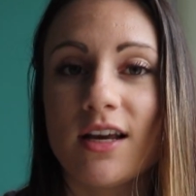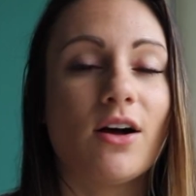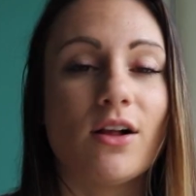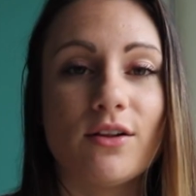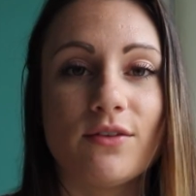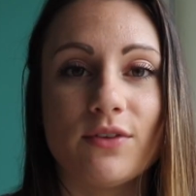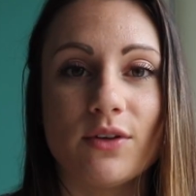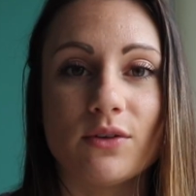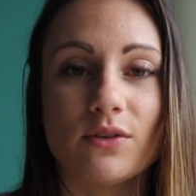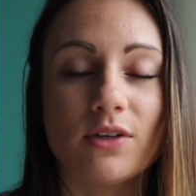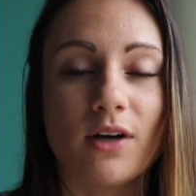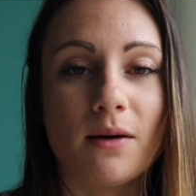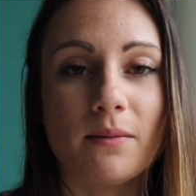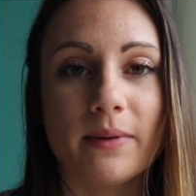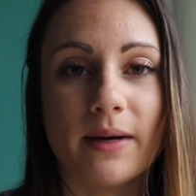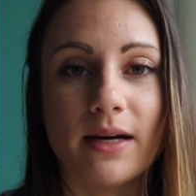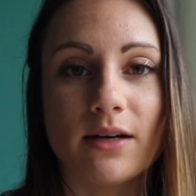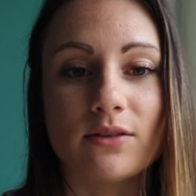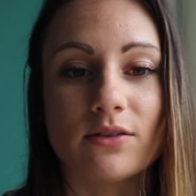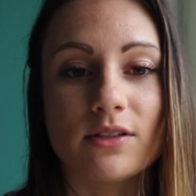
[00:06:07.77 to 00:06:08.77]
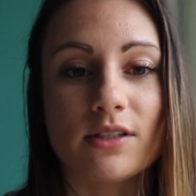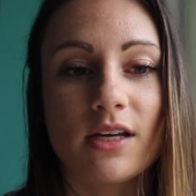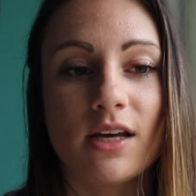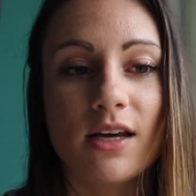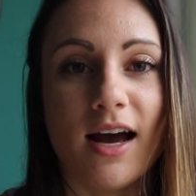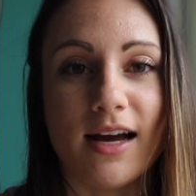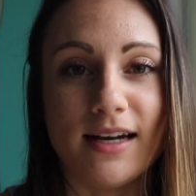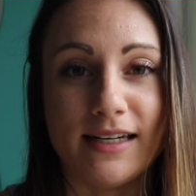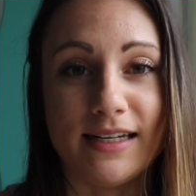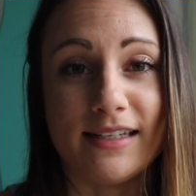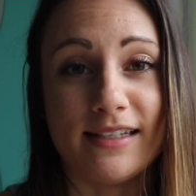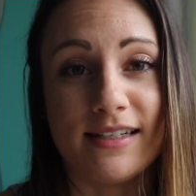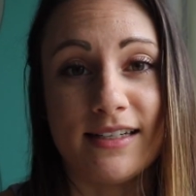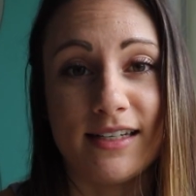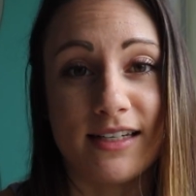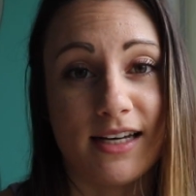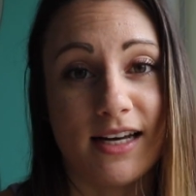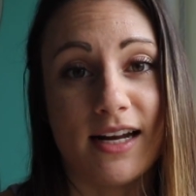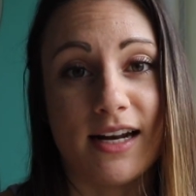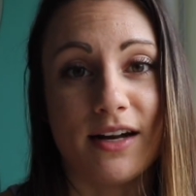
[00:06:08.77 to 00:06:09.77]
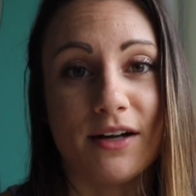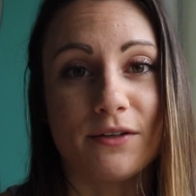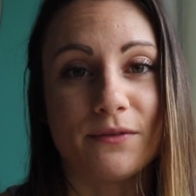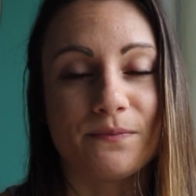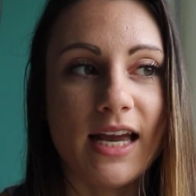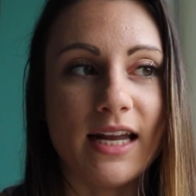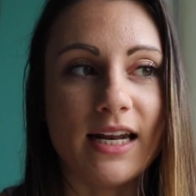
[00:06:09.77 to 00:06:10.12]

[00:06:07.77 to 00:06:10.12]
all of those compounds I needed to cut out.